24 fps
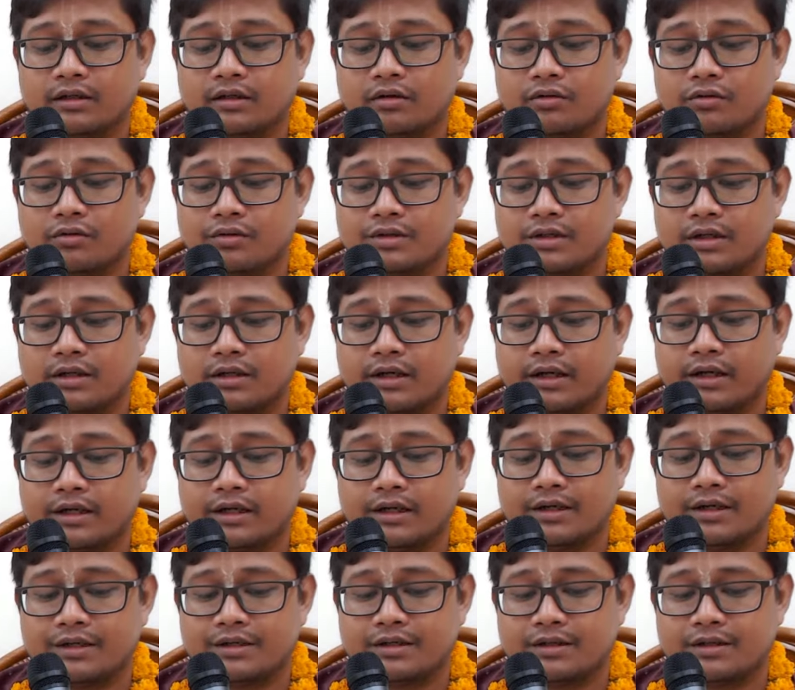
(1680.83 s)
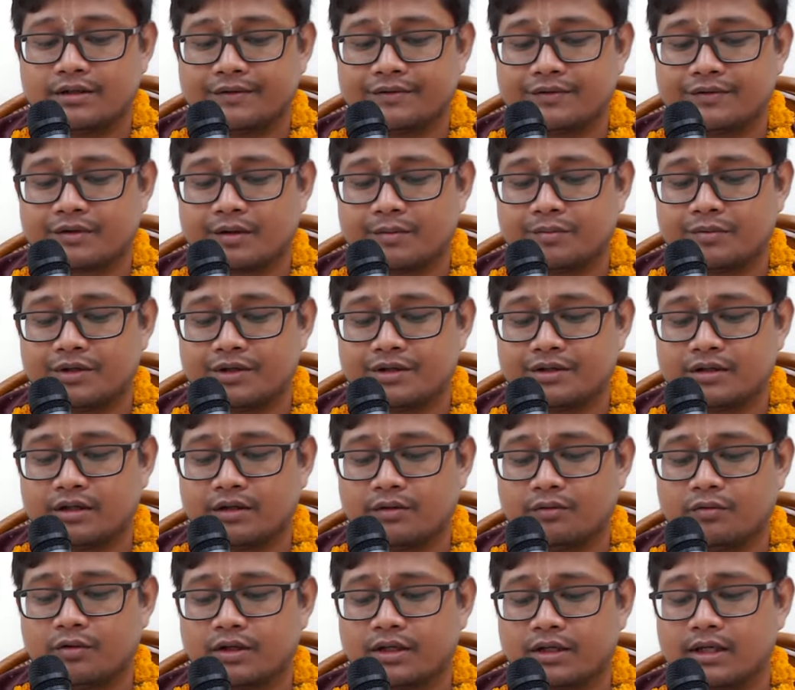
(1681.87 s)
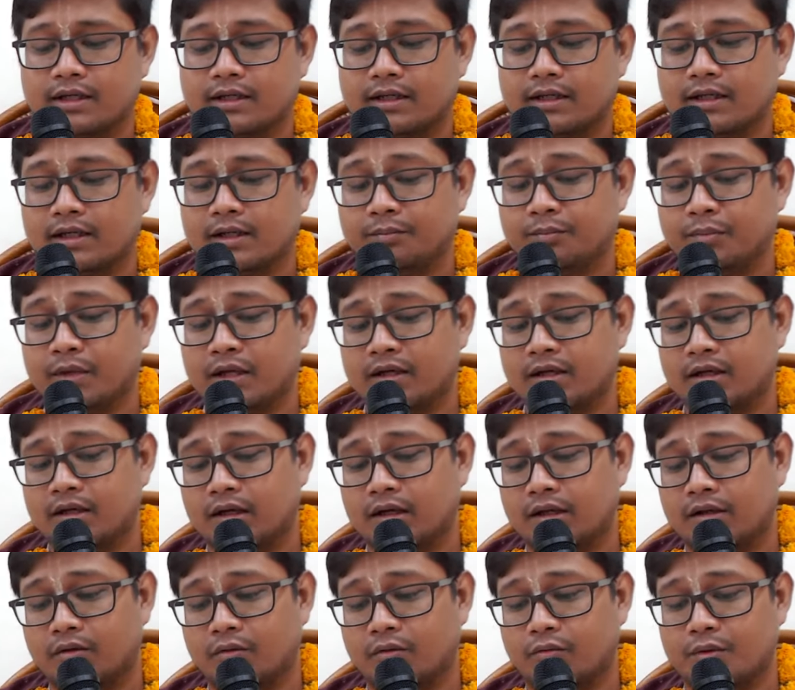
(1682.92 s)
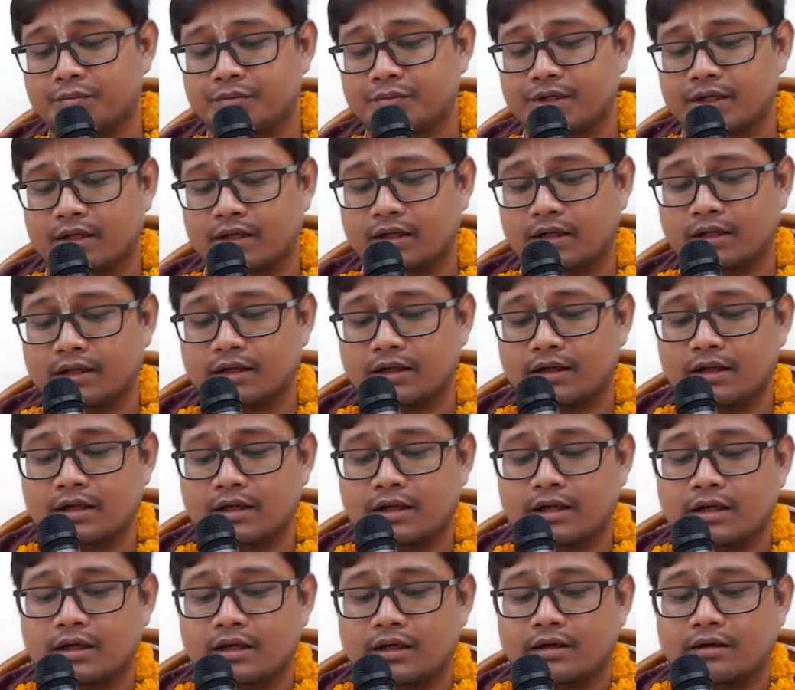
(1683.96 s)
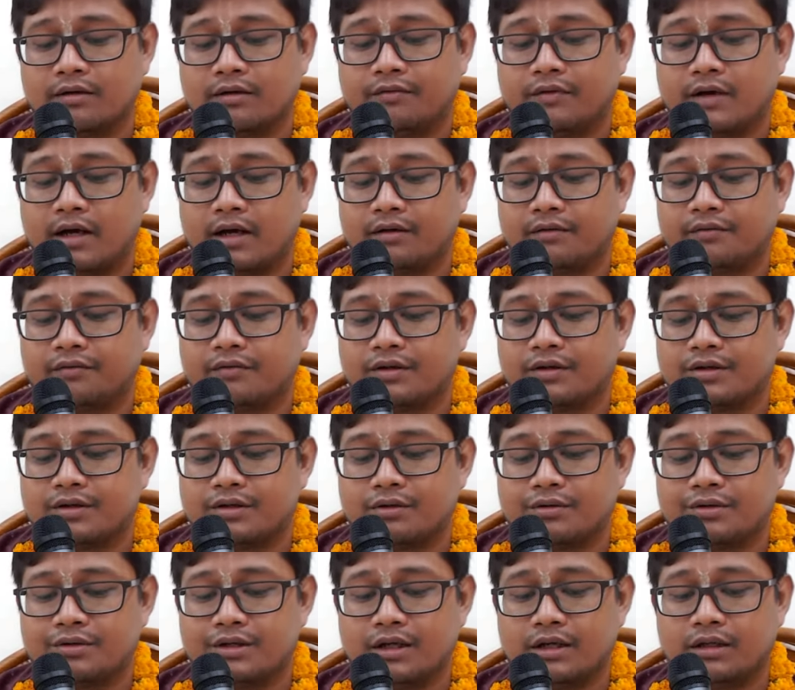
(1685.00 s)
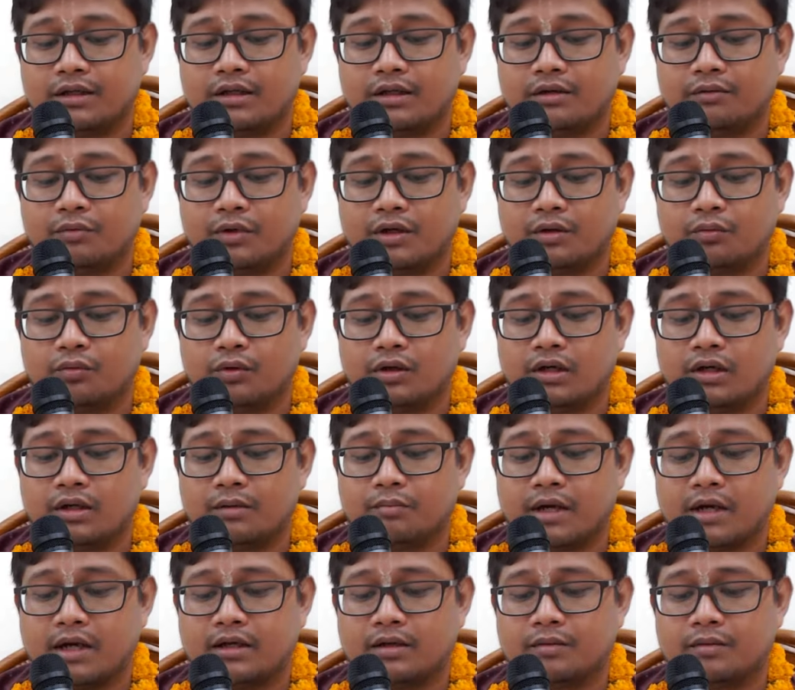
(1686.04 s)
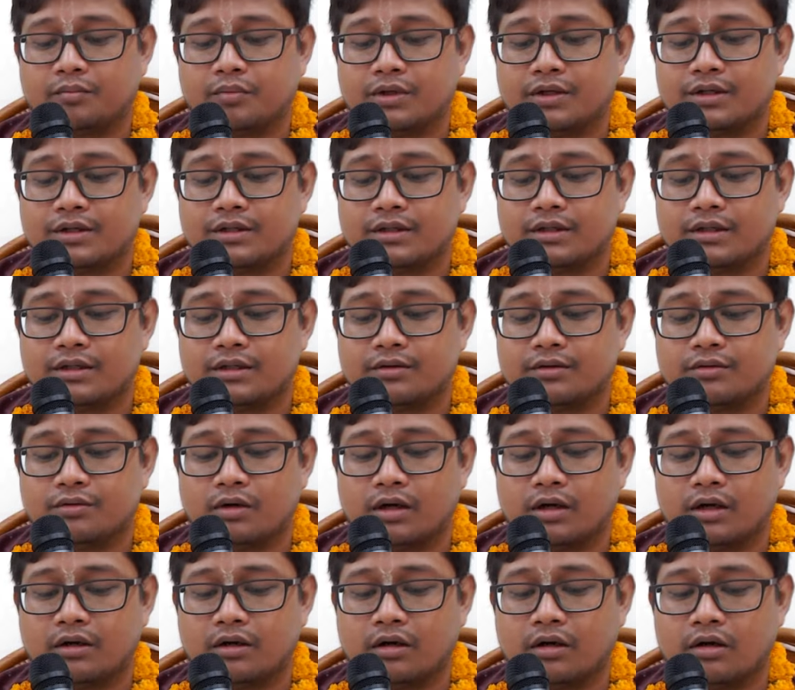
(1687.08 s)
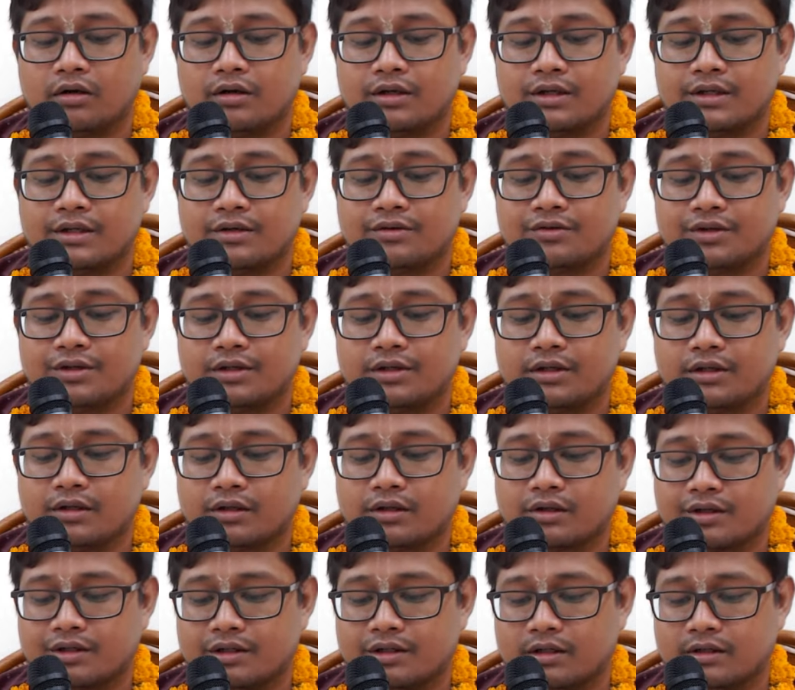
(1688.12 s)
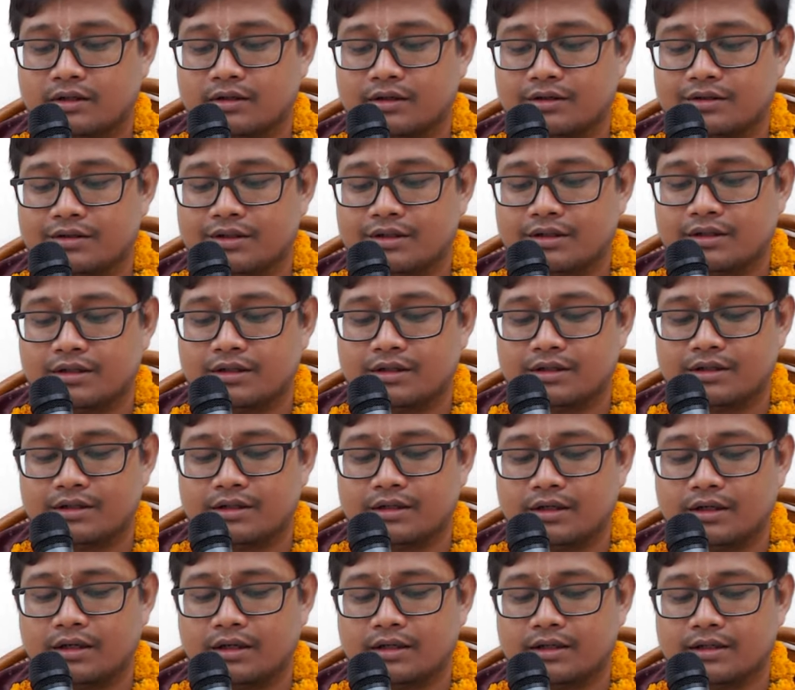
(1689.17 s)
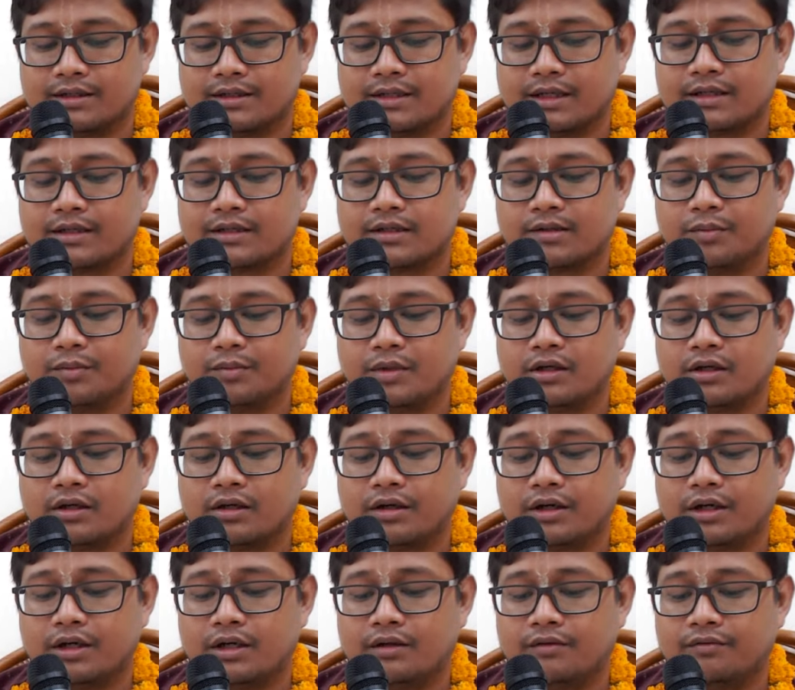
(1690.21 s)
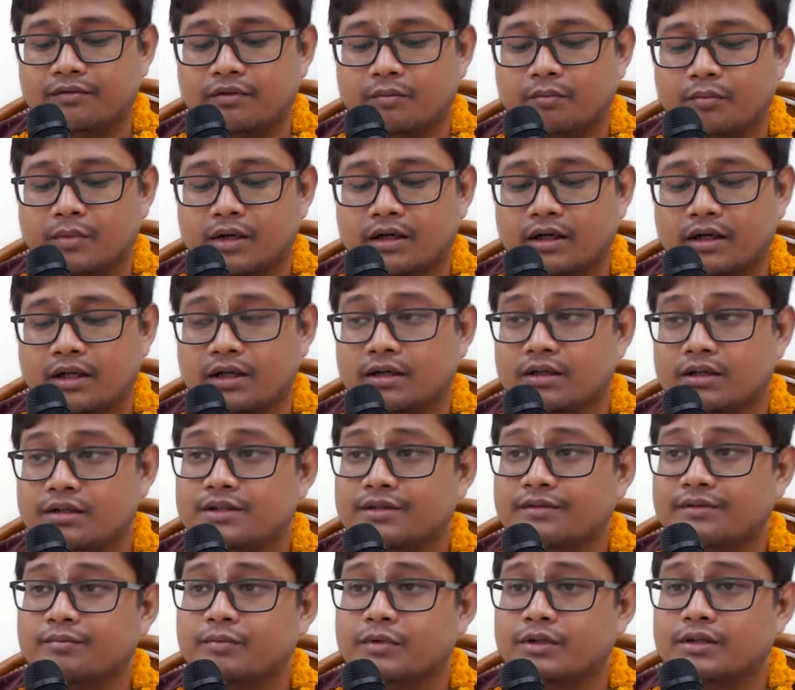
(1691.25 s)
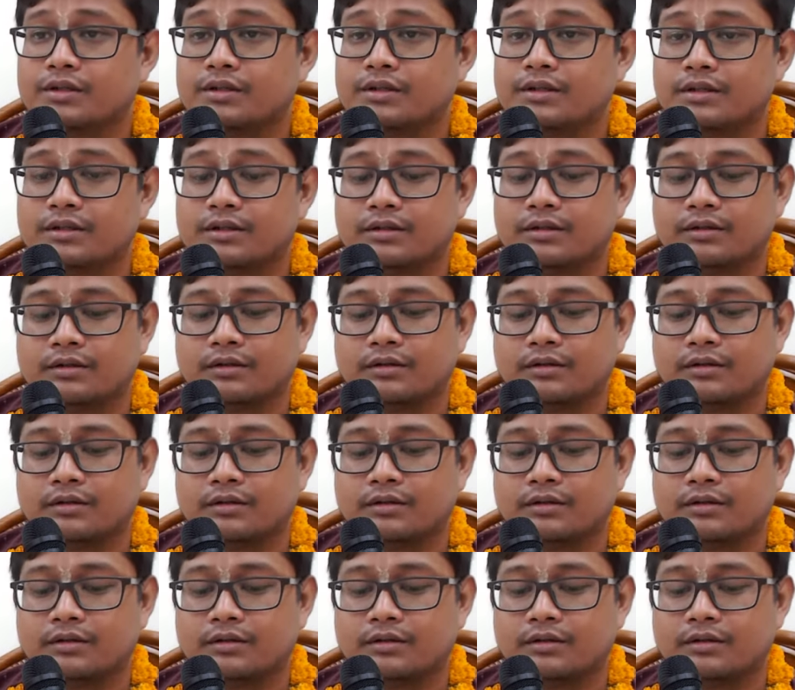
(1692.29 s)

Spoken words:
the rules and regulations of scriptures and working independently or whimsically. 5. Associating with worldly-minded persons who are not interested in Krishna consciousness. And 6. Being greedy for mundane achievements.